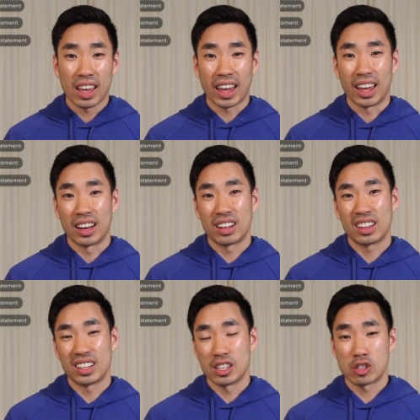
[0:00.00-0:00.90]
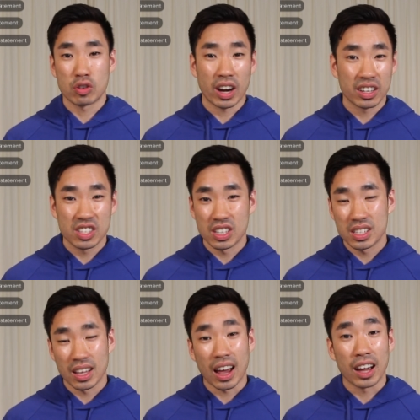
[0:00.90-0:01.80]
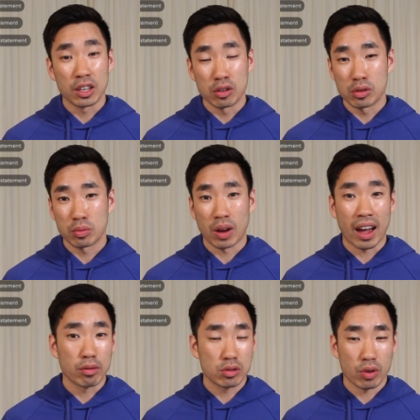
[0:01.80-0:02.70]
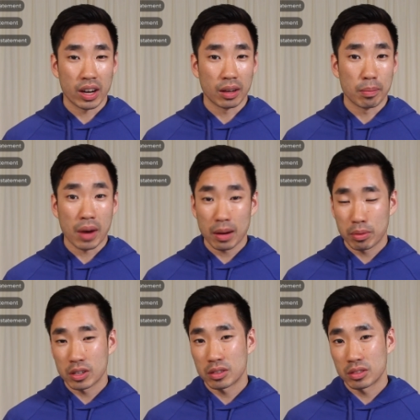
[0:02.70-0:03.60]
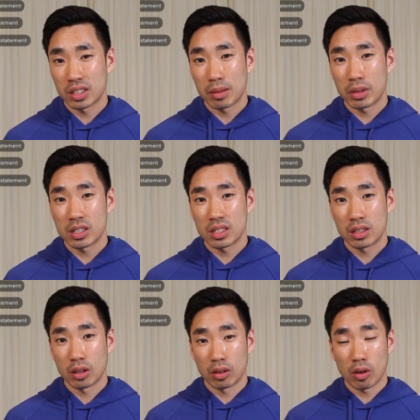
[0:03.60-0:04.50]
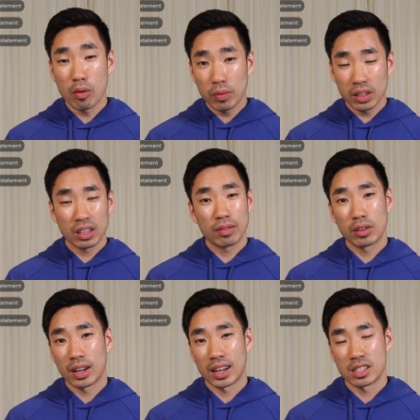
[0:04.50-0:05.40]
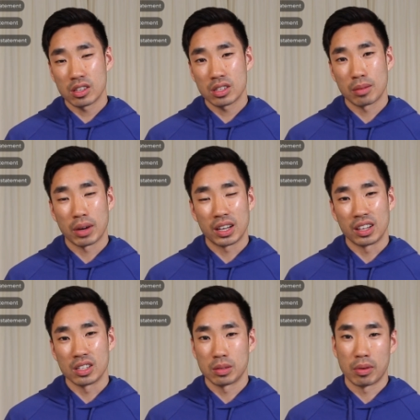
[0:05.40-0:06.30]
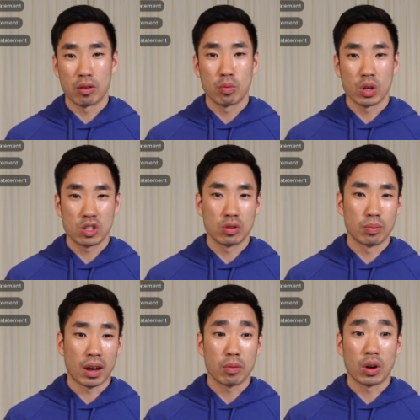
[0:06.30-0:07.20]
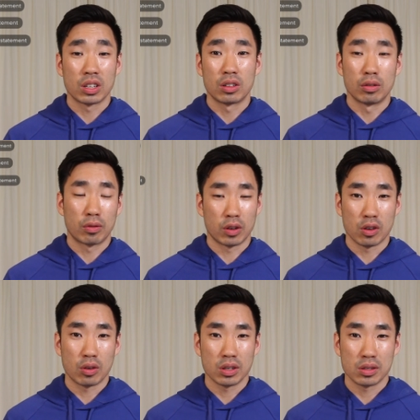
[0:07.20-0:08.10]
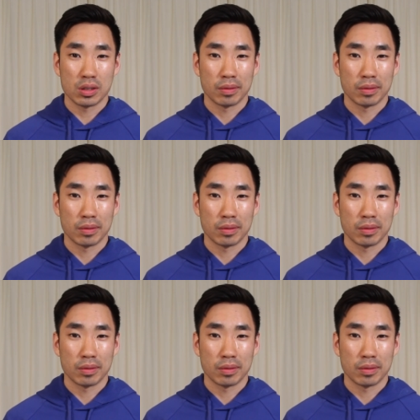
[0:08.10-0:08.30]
and the strategies that I use when I was writing my personal statements to hopefully give you guys some ideas about what you might want to do for yours.